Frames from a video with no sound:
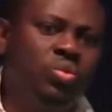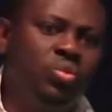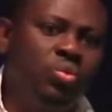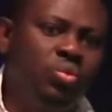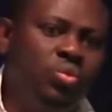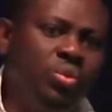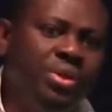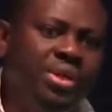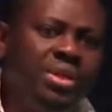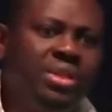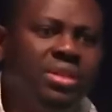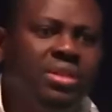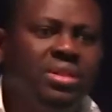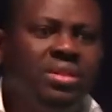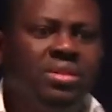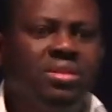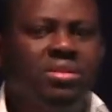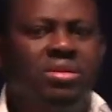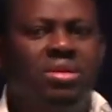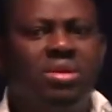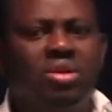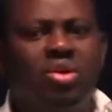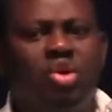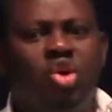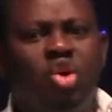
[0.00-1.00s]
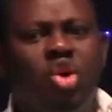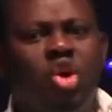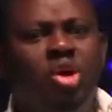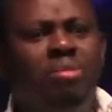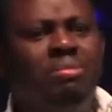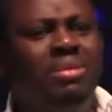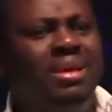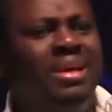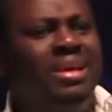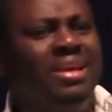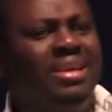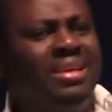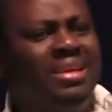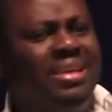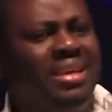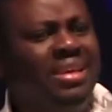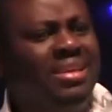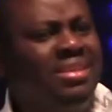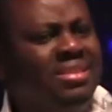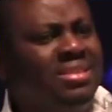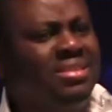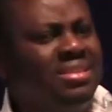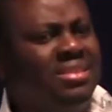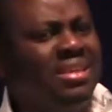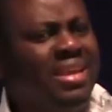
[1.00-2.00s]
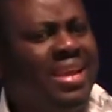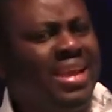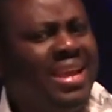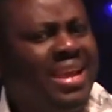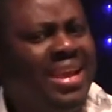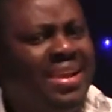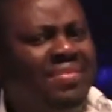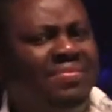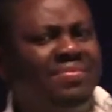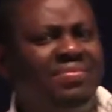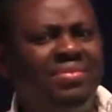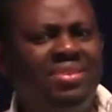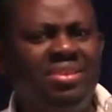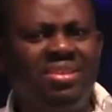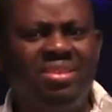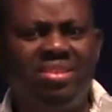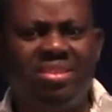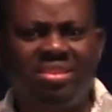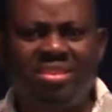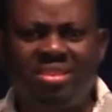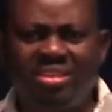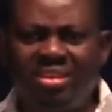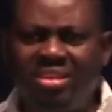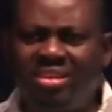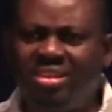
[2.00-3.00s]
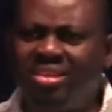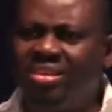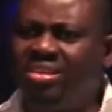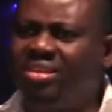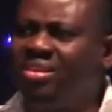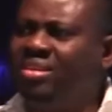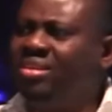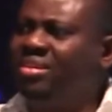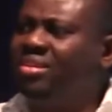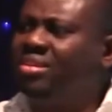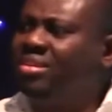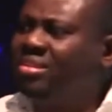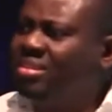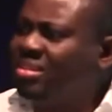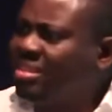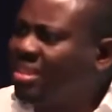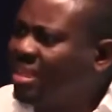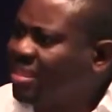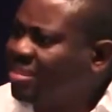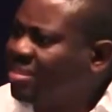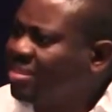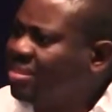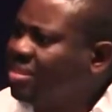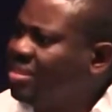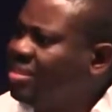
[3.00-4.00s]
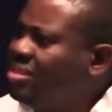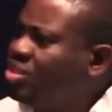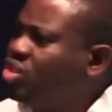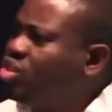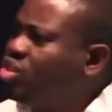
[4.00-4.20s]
will come against everything that is